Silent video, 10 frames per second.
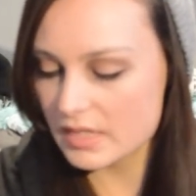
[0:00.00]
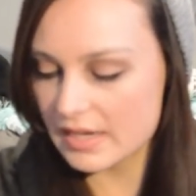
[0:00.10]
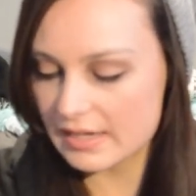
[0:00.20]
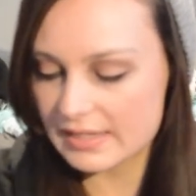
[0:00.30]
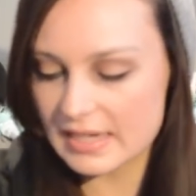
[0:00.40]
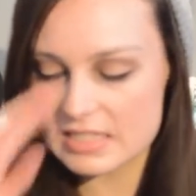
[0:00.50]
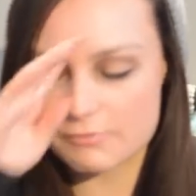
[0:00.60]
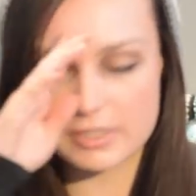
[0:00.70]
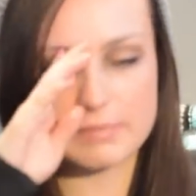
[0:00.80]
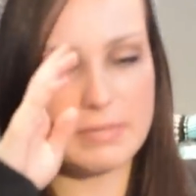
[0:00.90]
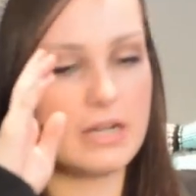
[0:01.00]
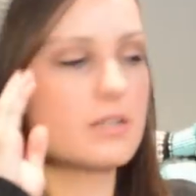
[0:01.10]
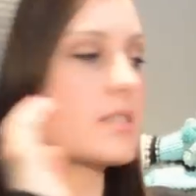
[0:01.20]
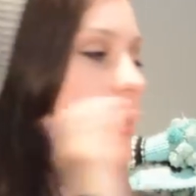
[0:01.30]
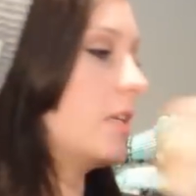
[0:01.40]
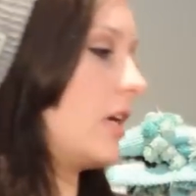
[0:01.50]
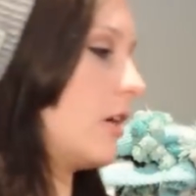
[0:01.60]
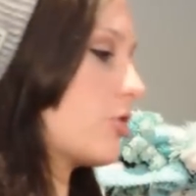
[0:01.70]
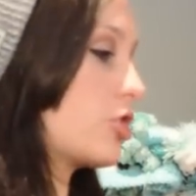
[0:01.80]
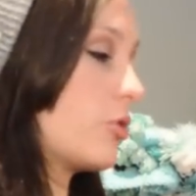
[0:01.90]
And I guess for comparison,
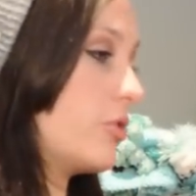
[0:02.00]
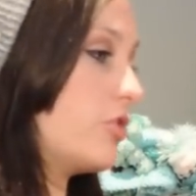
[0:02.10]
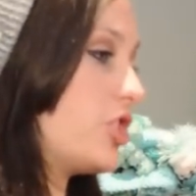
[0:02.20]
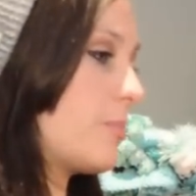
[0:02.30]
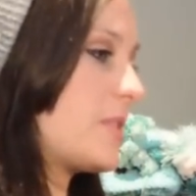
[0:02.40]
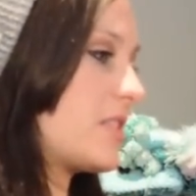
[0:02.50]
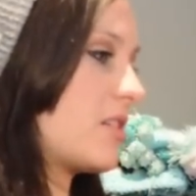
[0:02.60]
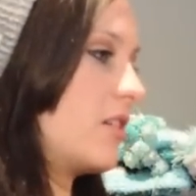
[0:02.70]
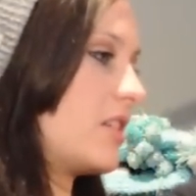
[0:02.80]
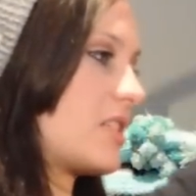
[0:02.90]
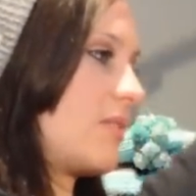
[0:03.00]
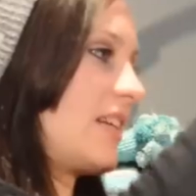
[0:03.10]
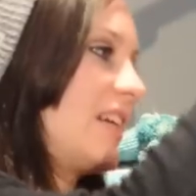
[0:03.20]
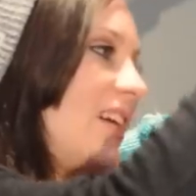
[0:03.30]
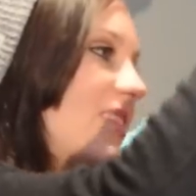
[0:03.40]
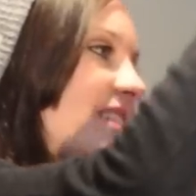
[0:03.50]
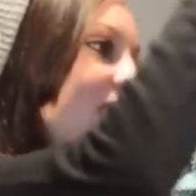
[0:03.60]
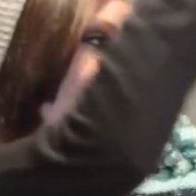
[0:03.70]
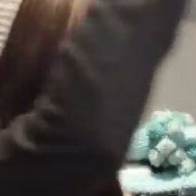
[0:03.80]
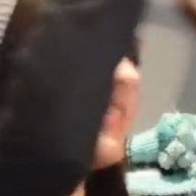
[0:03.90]
I'll show you Gypsy's harness right now.
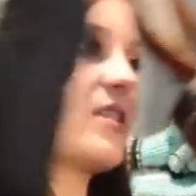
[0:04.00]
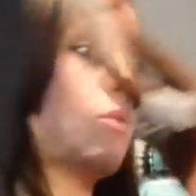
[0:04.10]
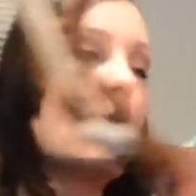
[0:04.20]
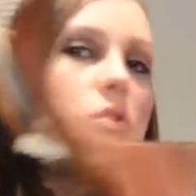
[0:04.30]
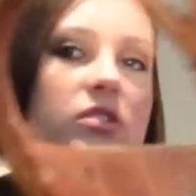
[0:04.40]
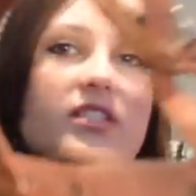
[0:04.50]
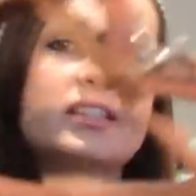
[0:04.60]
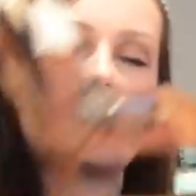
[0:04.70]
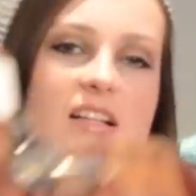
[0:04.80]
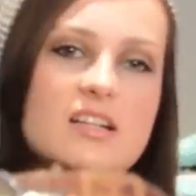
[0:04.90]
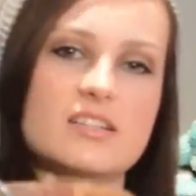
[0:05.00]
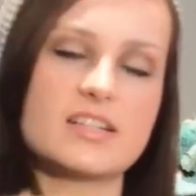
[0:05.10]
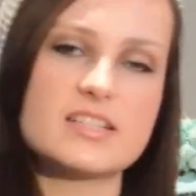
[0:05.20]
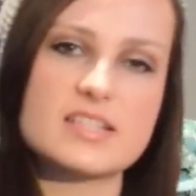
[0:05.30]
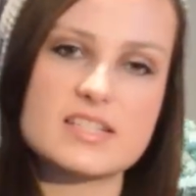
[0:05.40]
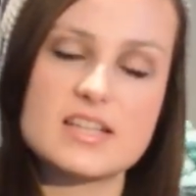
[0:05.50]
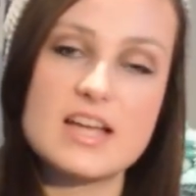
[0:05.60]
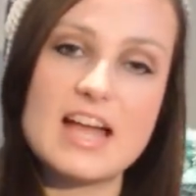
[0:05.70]
This is the older style harness.